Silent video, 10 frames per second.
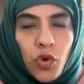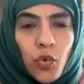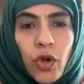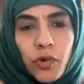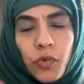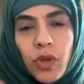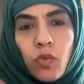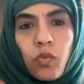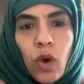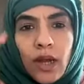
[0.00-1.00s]
When we
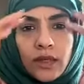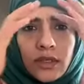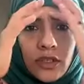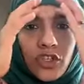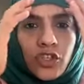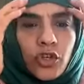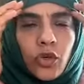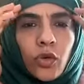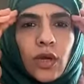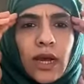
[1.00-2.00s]
want to
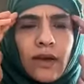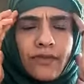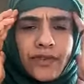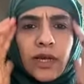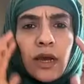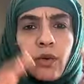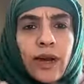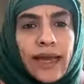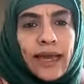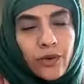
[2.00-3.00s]
look after our
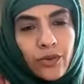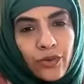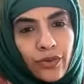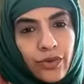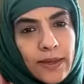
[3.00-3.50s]
health,